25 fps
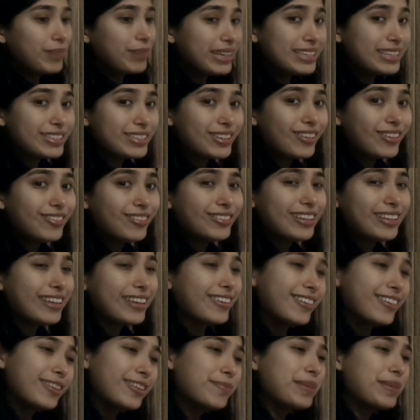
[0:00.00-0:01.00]
Please don't.
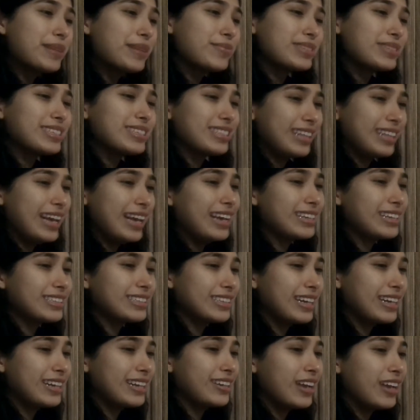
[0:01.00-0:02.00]
They could be
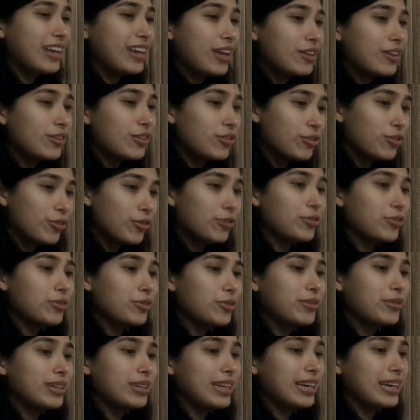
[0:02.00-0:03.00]
mistakes and you're
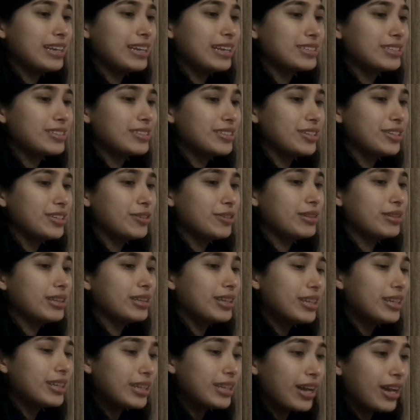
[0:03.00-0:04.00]
the one that has to deal with
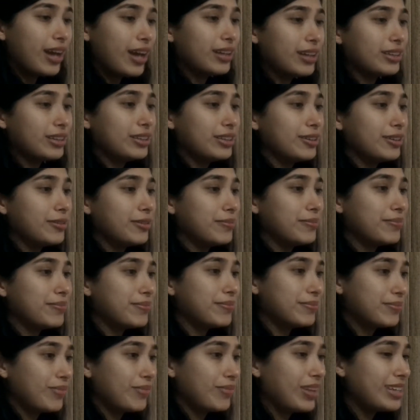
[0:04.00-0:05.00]
it, not them.
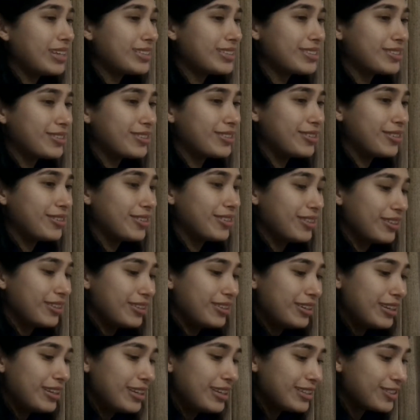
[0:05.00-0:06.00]

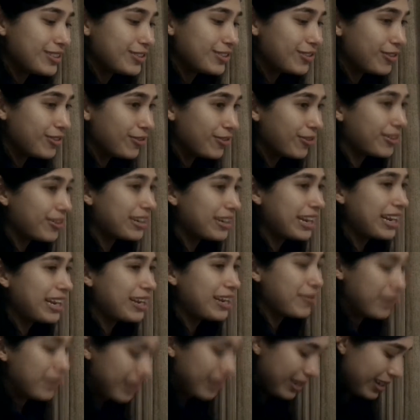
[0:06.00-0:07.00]
It's your
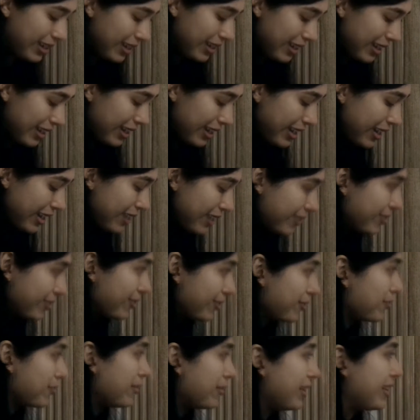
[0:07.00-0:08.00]
name and
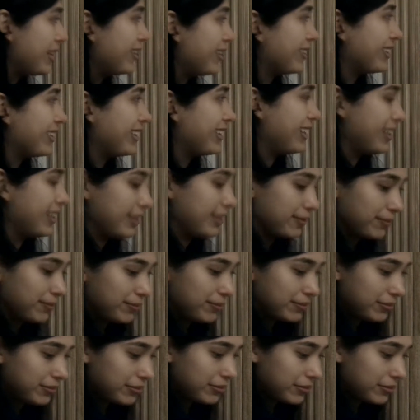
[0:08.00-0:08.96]
your money on the line.